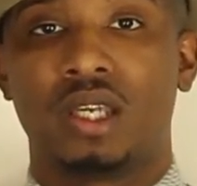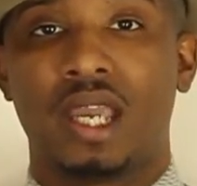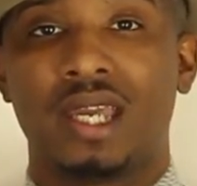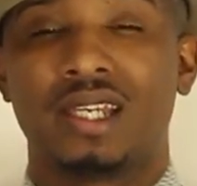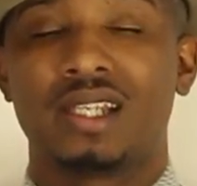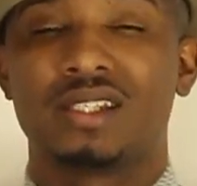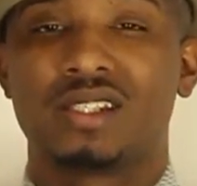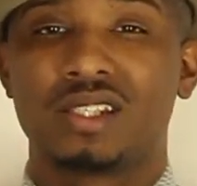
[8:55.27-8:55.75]

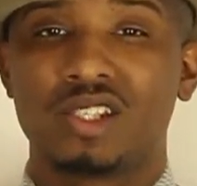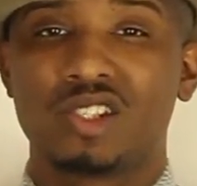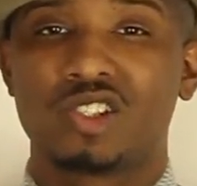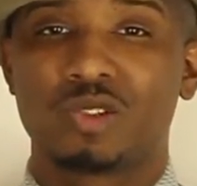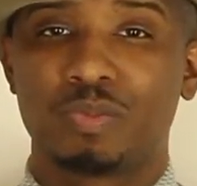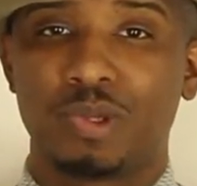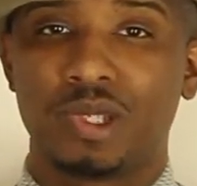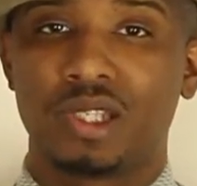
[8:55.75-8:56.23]
And it
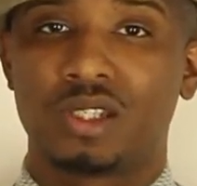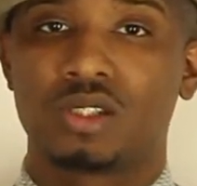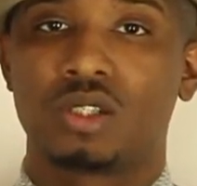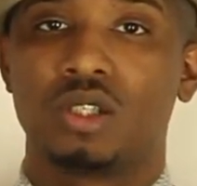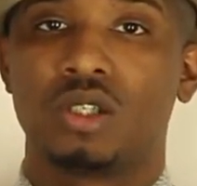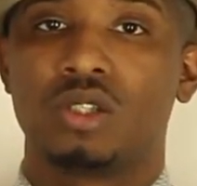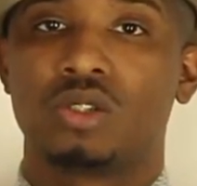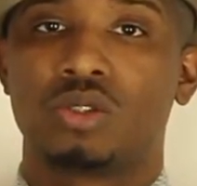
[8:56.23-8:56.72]
just
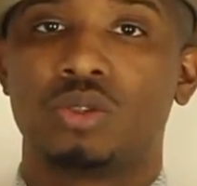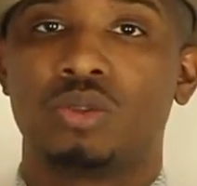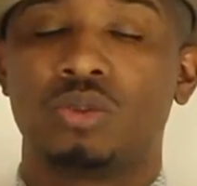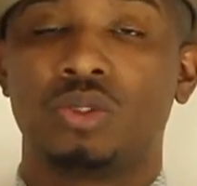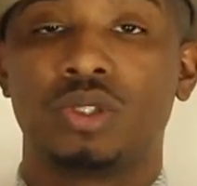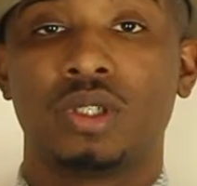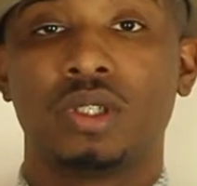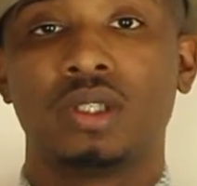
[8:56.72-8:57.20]
speaks to
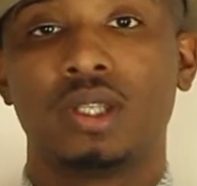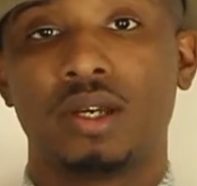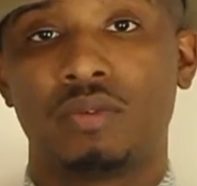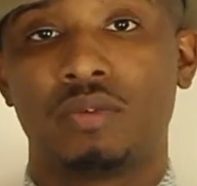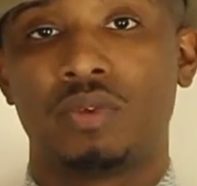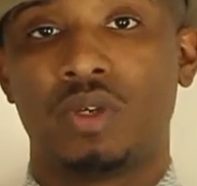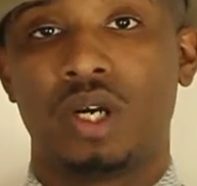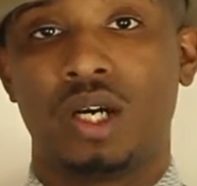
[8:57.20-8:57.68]
your
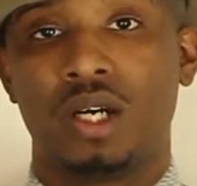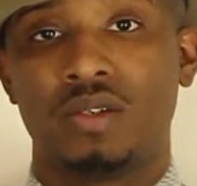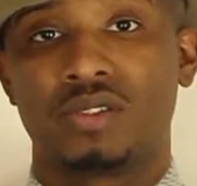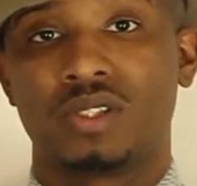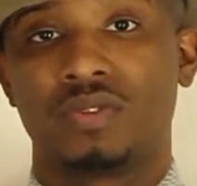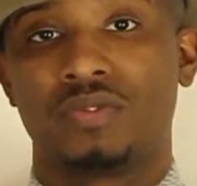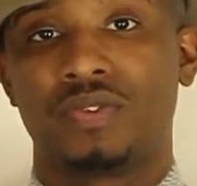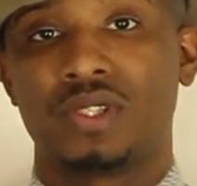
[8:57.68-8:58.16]
level of
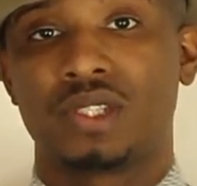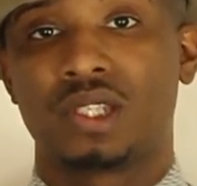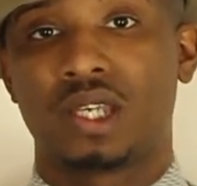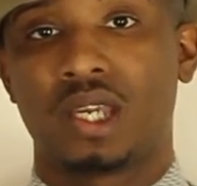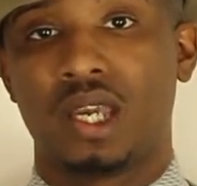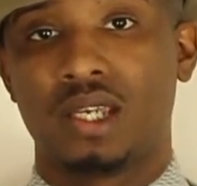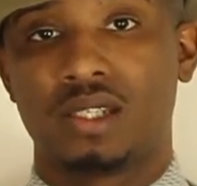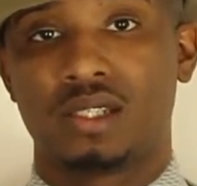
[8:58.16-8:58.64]

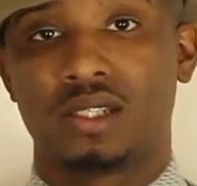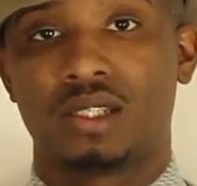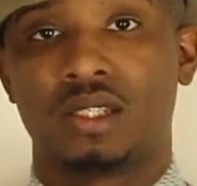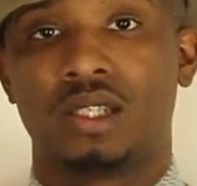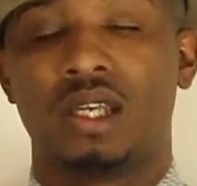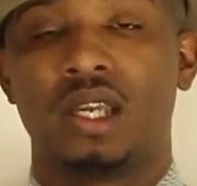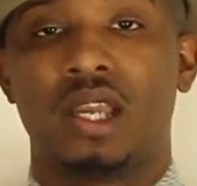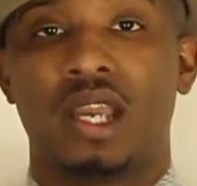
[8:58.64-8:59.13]

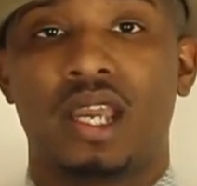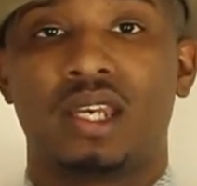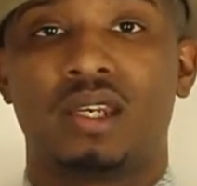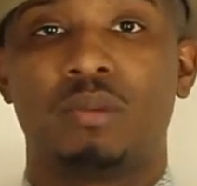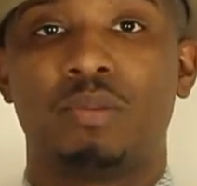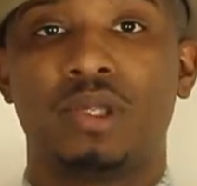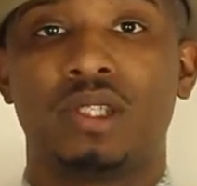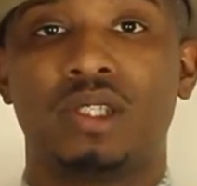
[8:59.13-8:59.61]
sophistication and
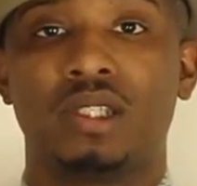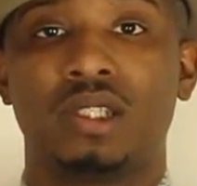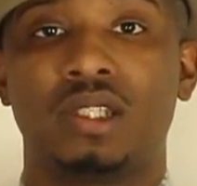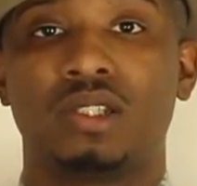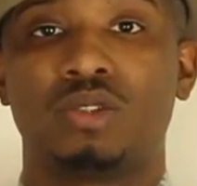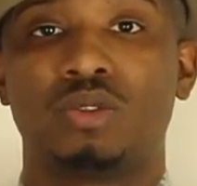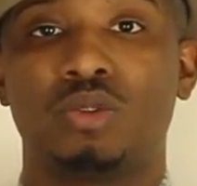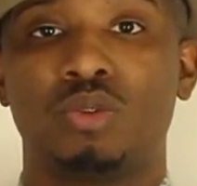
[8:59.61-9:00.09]

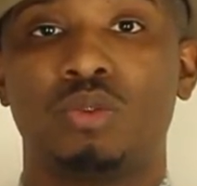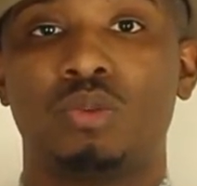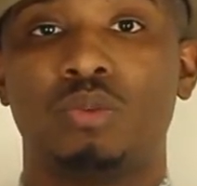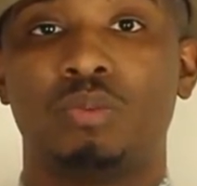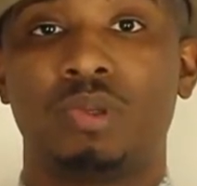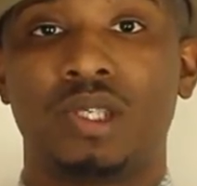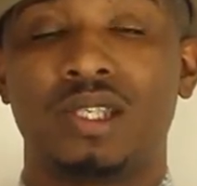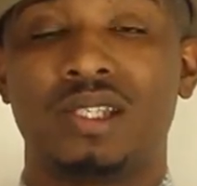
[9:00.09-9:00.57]
ability to
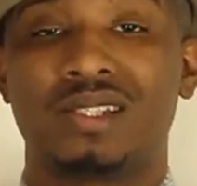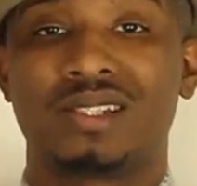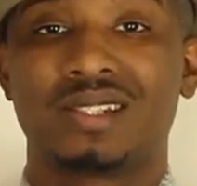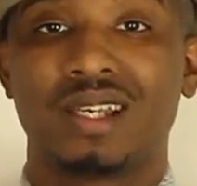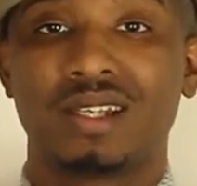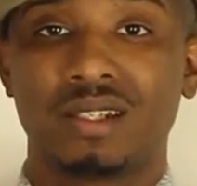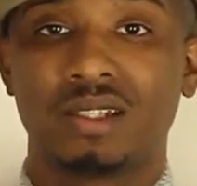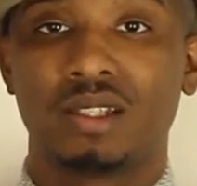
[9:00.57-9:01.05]
be
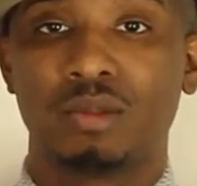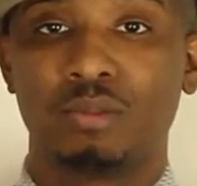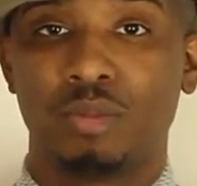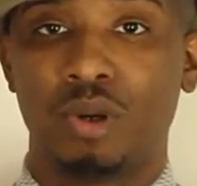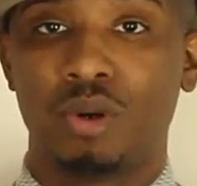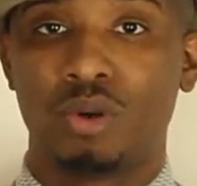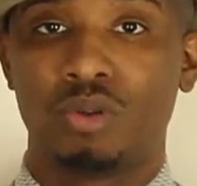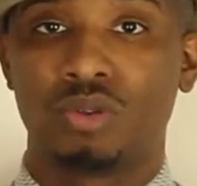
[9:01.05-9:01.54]
subtly
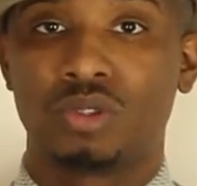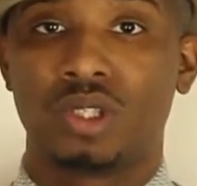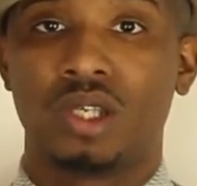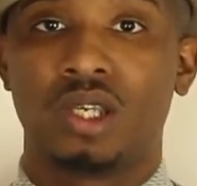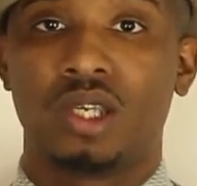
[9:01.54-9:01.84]
bold